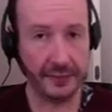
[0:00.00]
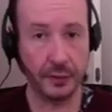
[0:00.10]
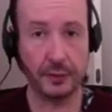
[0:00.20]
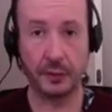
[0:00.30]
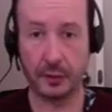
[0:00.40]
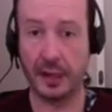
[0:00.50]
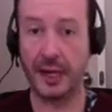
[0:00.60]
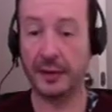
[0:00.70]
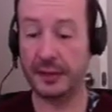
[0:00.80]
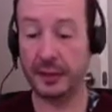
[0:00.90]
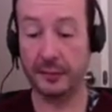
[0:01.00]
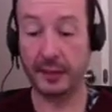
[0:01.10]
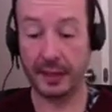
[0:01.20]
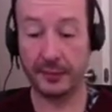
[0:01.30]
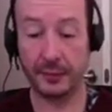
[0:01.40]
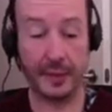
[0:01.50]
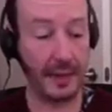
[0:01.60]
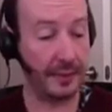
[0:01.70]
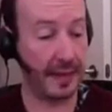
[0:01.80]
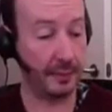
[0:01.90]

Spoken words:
If you look online, I think you'll find them for around that